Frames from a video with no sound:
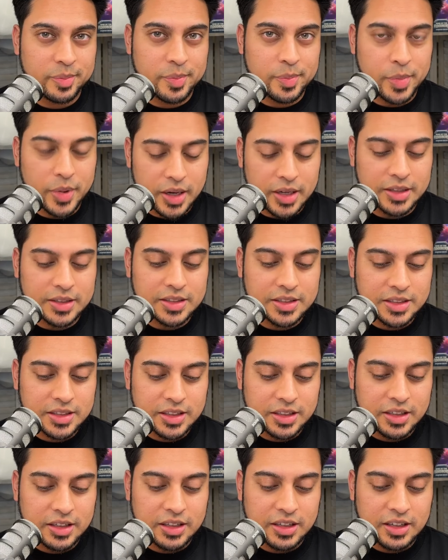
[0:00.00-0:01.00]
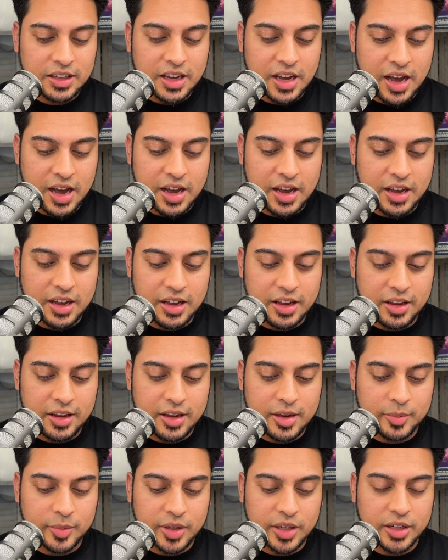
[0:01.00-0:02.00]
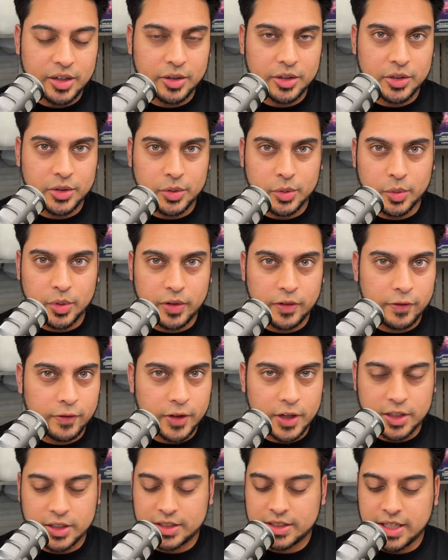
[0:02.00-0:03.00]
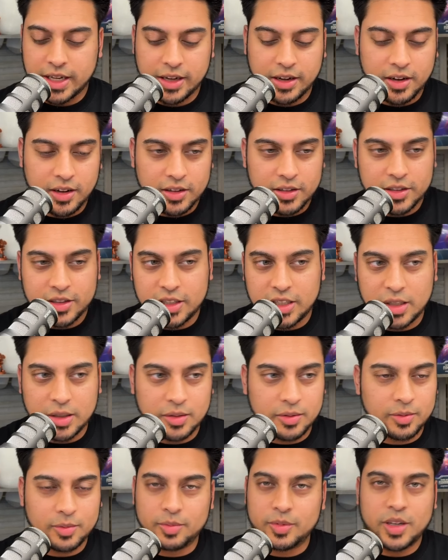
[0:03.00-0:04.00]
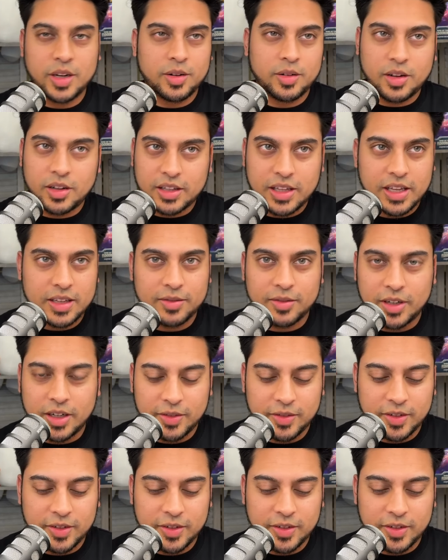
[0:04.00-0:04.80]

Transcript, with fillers: but I am gonna do reverse psychology, you know, all that, whatever,